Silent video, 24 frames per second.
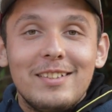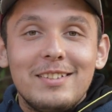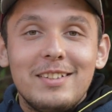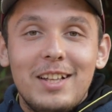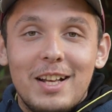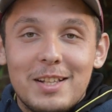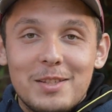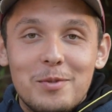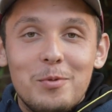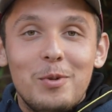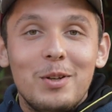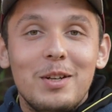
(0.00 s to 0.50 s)

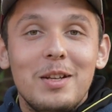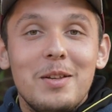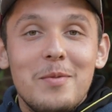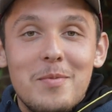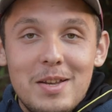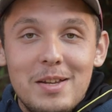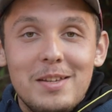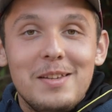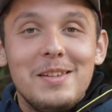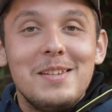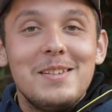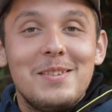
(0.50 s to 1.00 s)
That's what it
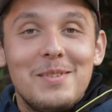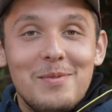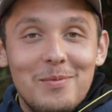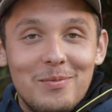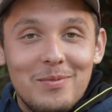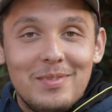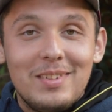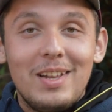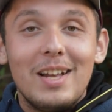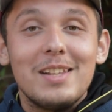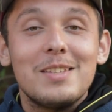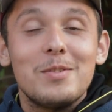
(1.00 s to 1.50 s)
means.
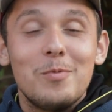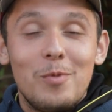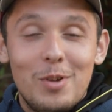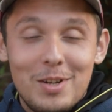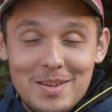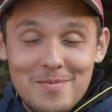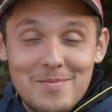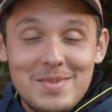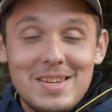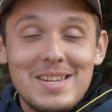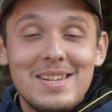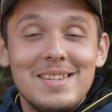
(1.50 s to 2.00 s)
That's what
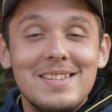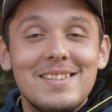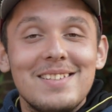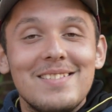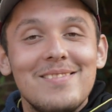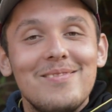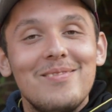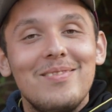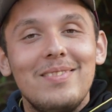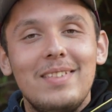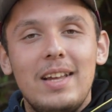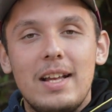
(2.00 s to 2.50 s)
it means.
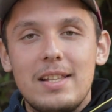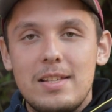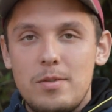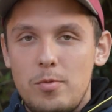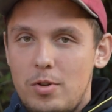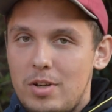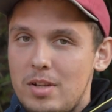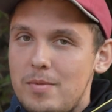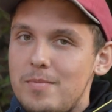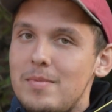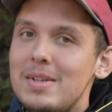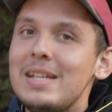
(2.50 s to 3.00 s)
That's
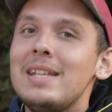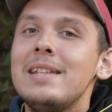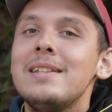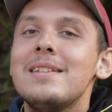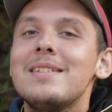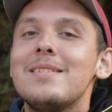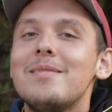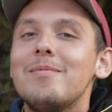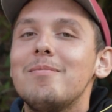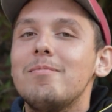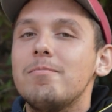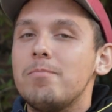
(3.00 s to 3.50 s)
what it
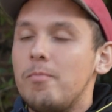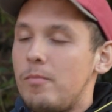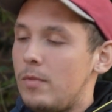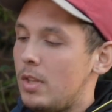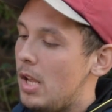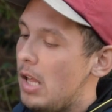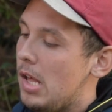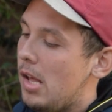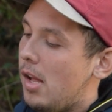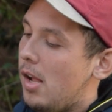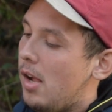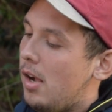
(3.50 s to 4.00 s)
means.
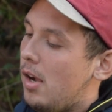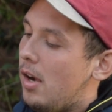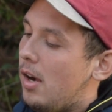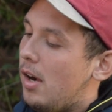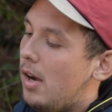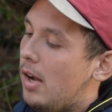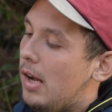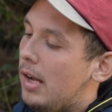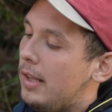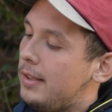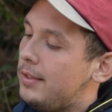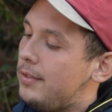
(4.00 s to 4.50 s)

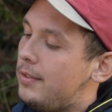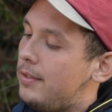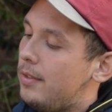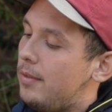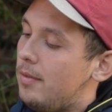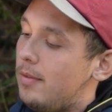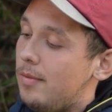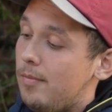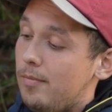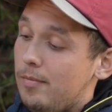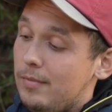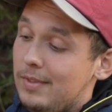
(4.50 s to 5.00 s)
And
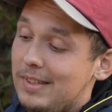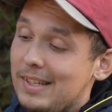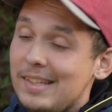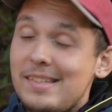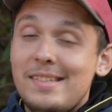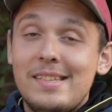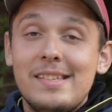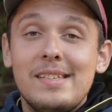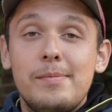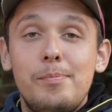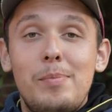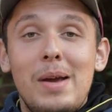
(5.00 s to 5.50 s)
this is